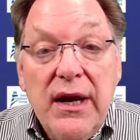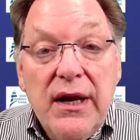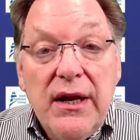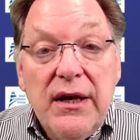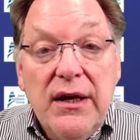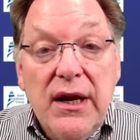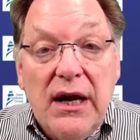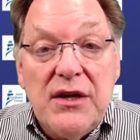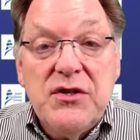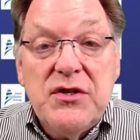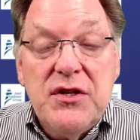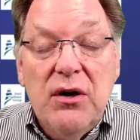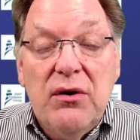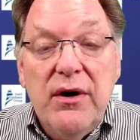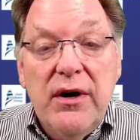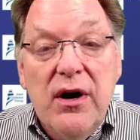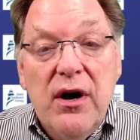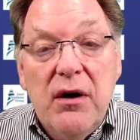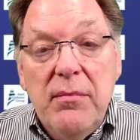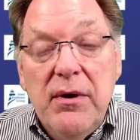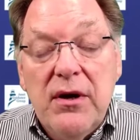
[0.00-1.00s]
Not so
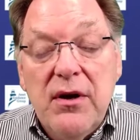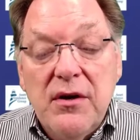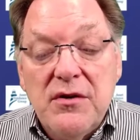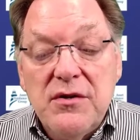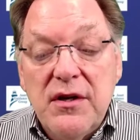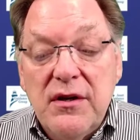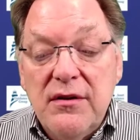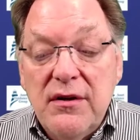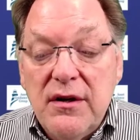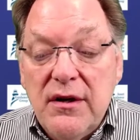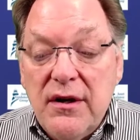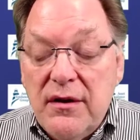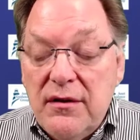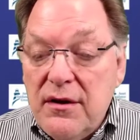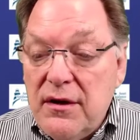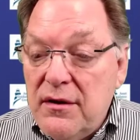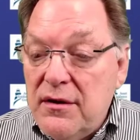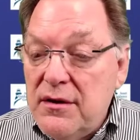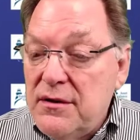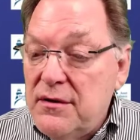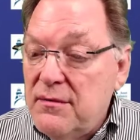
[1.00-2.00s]
here because
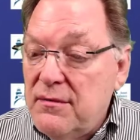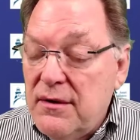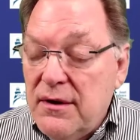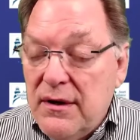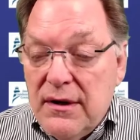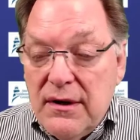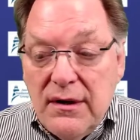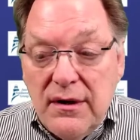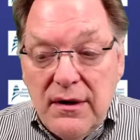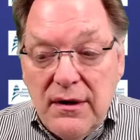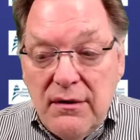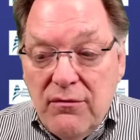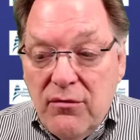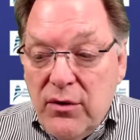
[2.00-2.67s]
of